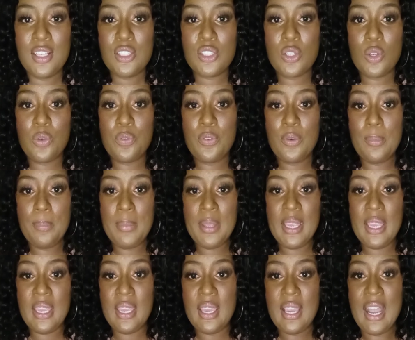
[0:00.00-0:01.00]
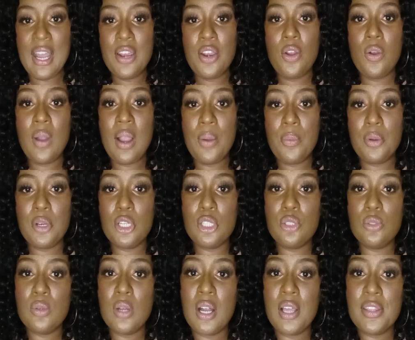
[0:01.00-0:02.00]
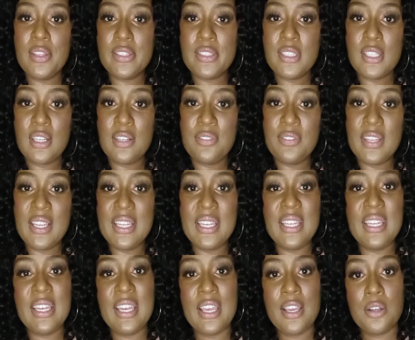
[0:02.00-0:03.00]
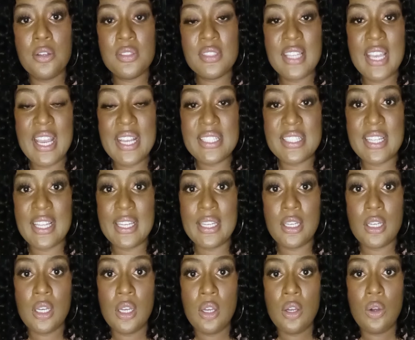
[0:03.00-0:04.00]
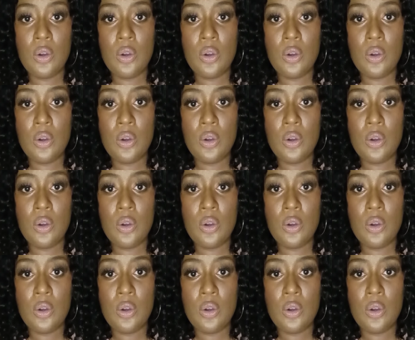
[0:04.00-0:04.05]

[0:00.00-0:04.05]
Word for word: So for me, I know I want to do other stuff, and then nails as like